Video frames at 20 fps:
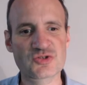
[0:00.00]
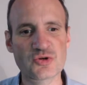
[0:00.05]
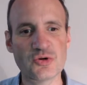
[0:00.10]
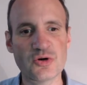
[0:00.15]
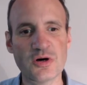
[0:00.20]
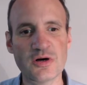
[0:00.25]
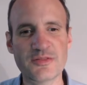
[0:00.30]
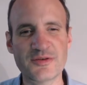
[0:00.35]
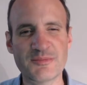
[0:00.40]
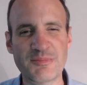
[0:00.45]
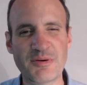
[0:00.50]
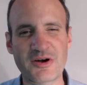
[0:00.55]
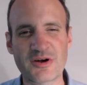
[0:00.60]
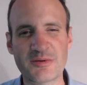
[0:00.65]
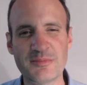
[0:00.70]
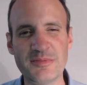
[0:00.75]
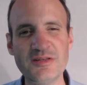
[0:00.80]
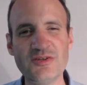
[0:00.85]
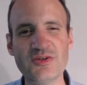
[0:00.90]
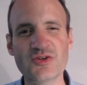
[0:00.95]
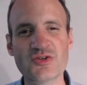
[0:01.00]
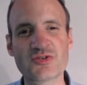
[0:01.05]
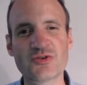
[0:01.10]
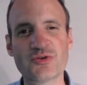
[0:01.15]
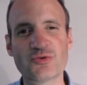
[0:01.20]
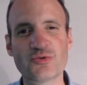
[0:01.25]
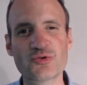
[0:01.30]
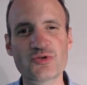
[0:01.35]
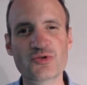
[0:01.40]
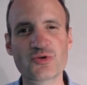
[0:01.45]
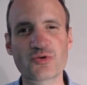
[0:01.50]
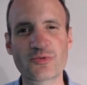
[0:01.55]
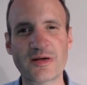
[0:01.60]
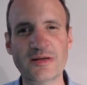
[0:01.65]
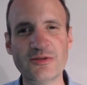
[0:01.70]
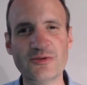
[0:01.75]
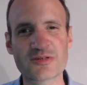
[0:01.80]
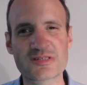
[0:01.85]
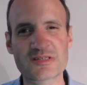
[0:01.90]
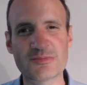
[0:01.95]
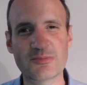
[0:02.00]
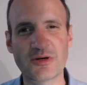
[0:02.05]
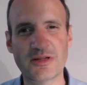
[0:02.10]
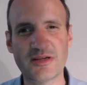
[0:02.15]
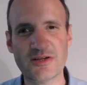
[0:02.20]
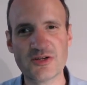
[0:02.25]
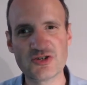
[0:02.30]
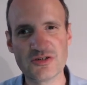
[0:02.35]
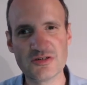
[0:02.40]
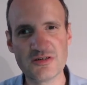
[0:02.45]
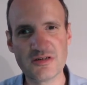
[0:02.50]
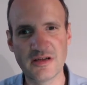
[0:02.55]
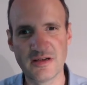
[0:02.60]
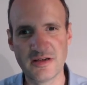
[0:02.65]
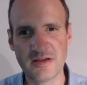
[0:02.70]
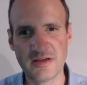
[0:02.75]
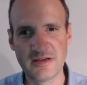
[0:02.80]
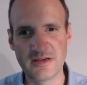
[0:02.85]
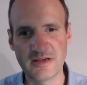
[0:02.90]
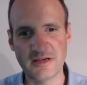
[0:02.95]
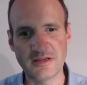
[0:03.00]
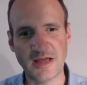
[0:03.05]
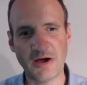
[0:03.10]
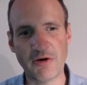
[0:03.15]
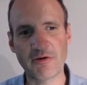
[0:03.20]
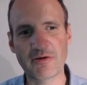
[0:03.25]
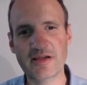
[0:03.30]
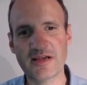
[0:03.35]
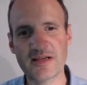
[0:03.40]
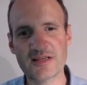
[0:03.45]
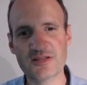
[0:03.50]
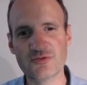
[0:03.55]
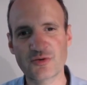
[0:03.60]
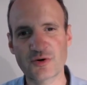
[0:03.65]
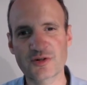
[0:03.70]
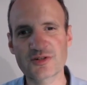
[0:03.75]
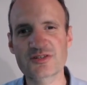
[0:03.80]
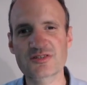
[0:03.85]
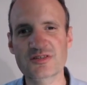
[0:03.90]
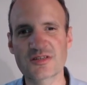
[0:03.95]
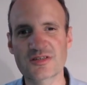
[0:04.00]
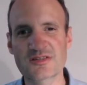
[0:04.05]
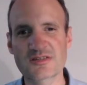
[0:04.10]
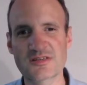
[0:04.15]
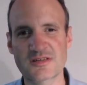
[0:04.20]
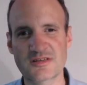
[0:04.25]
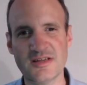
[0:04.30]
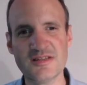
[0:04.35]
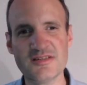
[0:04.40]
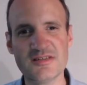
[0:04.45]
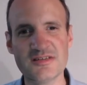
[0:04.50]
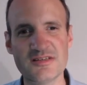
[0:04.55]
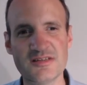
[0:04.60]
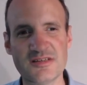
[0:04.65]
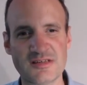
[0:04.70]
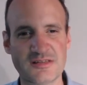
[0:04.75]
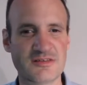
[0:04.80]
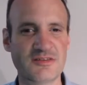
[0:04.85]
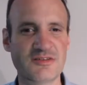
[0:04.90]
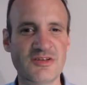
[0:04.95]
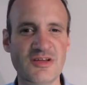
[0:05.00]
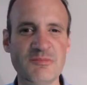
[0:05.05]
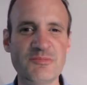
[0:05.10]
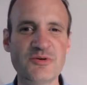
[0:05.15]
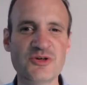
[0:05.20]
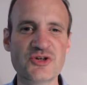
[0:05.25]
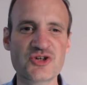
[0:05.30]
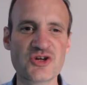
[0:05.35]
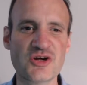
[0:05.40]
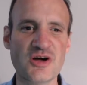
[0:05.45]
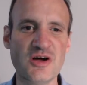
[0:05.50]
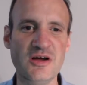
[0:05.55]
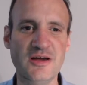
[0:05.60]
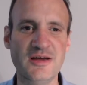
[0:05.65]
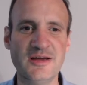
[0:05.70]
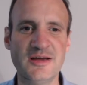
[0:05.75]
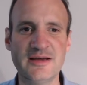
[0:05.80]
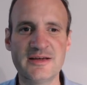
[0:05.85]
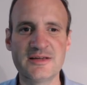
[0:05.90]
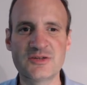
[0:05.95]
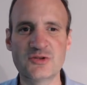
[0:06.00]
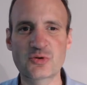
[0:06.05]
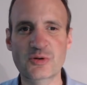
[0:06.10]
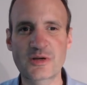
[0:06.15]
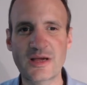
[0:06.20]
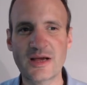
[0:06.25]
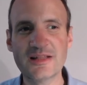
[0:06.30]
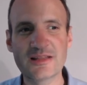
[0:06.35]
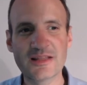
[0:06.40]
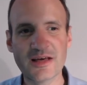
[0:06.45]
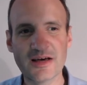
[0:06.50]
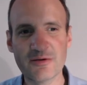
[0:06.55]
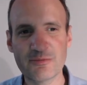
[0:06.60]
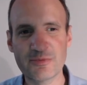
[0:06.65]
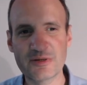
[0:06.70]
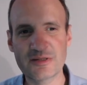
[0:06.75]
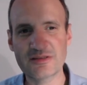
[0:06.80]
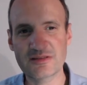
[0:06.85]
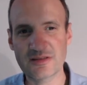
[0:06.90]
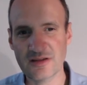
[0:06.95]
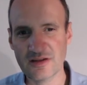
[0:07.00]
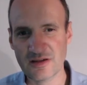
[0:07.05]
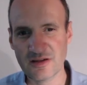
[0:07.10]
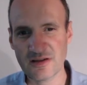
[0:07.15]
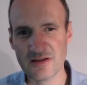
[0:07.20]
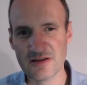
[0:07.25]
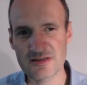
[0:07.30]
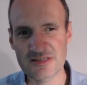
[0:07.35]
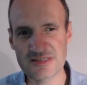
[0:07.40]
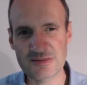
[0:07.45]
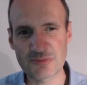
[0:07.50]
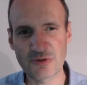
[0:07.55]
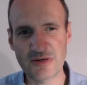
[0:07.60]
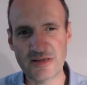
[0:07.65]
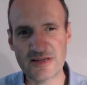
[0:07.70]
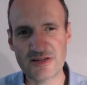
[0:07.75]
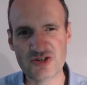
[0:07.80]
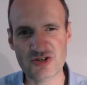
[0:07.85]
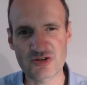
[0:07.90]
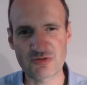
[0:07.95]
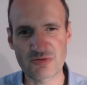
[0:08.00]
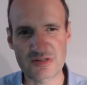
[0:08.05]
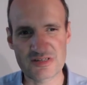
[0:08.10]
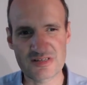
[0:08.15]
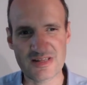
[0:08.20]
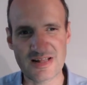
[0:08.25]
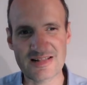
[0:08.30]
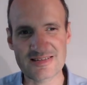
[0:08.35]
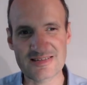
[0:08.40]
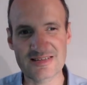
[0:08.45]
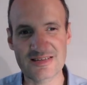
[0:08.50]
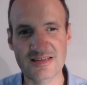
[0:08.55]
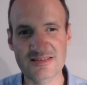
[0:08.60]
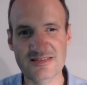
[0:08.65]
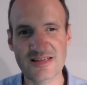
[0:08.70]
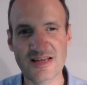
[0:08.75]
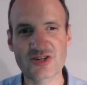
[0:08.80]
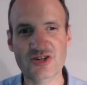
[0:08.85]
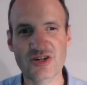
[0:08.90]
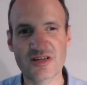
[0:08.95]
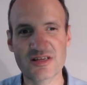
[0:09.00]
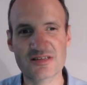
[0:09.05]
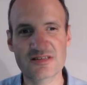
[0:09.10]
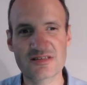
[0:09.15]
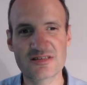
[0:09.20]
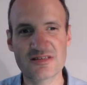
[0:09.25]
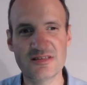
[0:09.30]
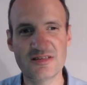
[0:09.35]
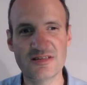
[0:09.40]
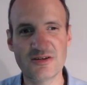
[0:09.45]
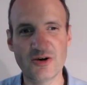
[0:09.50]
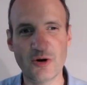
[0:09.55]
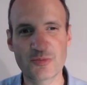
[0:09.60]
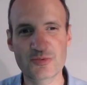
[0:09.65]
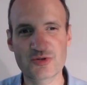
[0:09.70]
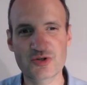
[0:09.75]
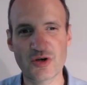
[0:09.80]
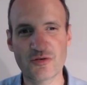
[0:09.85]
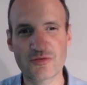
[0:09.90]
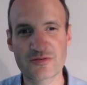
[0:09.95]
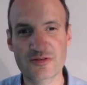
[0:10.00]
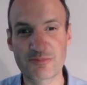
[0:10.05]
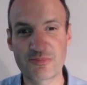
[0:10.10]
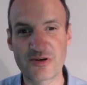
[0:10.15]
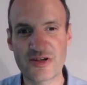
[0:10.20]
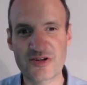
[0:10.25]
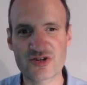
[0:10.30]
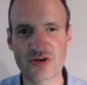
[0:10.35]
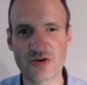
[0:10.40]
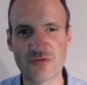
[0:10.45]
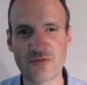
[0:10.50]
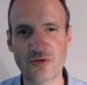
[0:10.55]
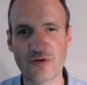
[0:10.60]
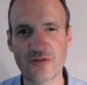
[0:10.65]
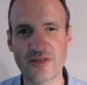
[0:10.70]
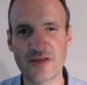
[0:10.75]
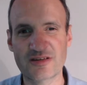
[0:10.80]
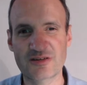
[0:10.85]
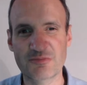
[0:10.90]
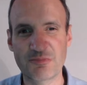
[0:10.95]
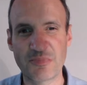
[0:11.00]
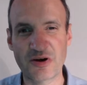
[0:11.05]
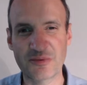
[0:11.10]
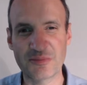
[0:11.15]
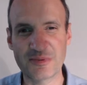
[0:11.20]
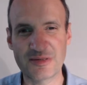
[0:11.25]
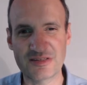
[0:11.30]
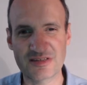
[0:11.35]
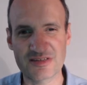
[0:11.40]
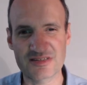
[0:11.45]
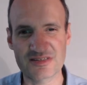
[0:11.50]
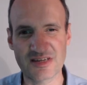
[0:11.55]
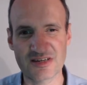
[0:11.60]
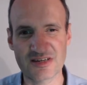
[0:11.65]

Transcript: the parameters you use to run your simulation, in our case for instance the density and the temperature, together with the simulation results such as the observed pressure for that parameter set.